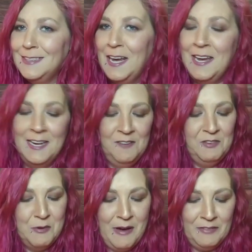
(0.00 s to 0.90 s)
and if
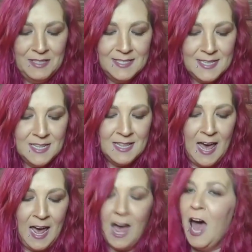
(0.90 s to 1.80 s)
you haven't seen
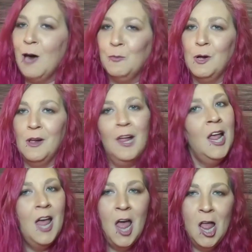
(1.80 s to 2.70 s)
that, I will
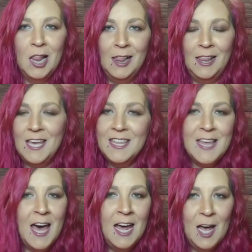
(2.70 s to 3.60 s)
link
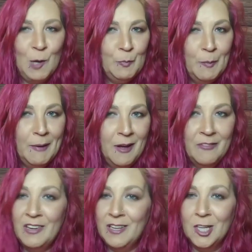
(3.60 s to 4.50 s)
that up above
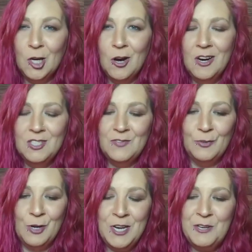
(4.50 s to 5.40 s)
in the cards
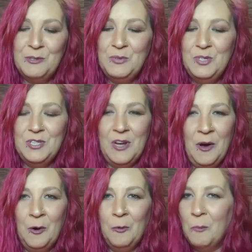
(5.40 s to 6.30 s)
for you
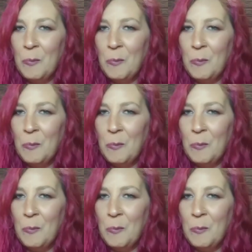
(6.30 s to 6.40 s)
so